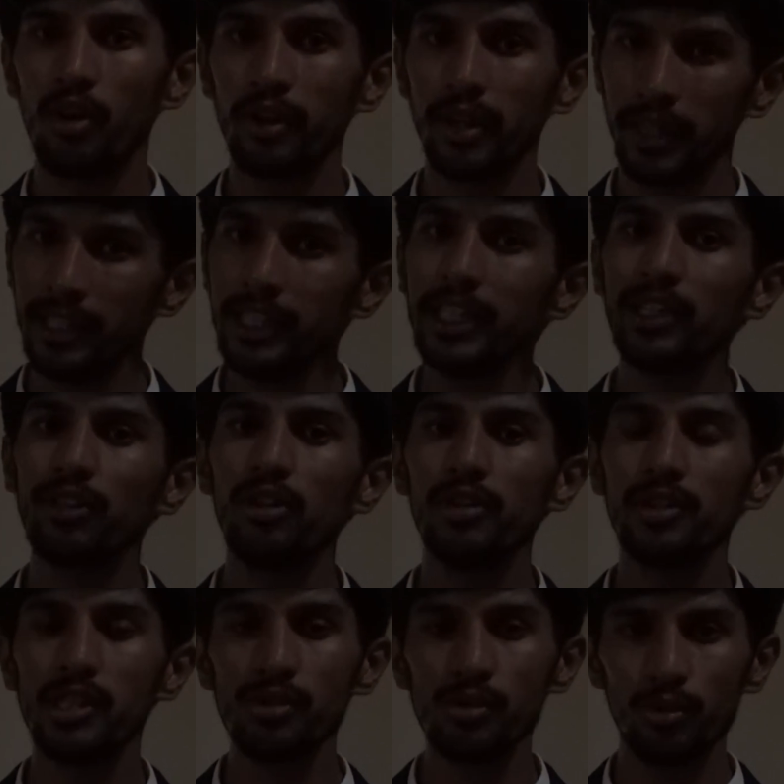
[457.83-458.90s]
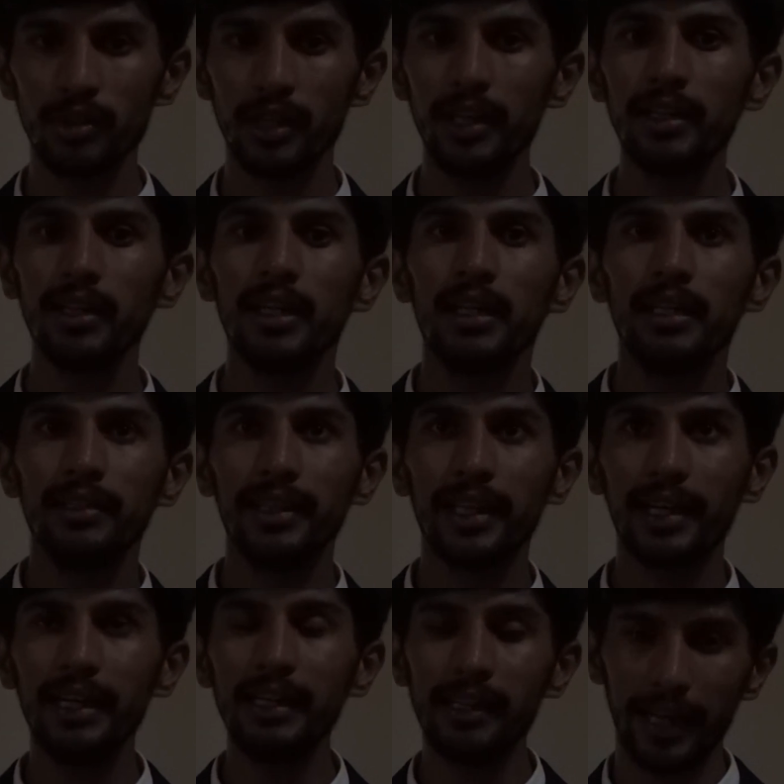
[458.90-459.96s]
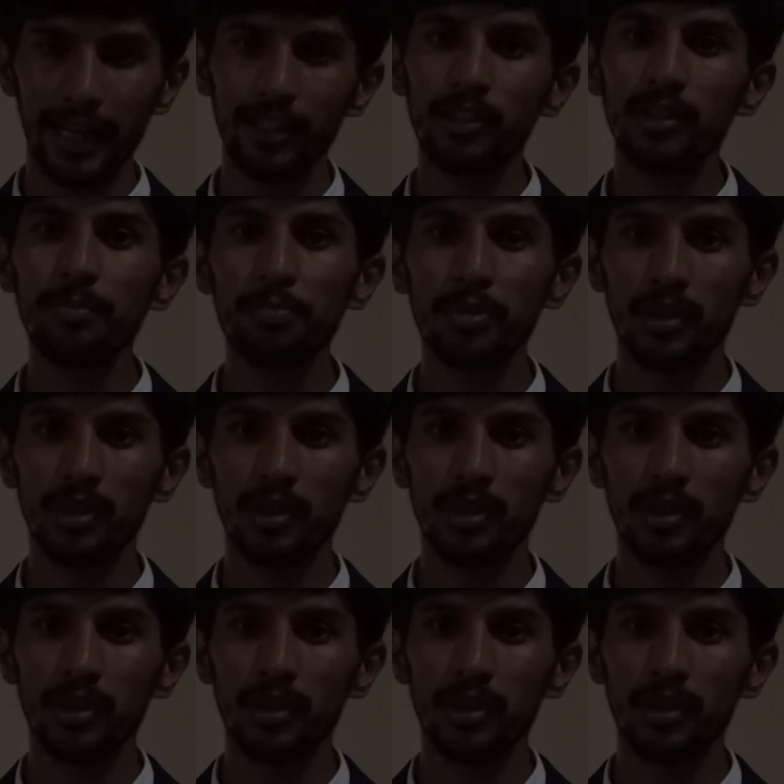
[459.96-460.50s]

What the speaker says: or any technology, so that they can track the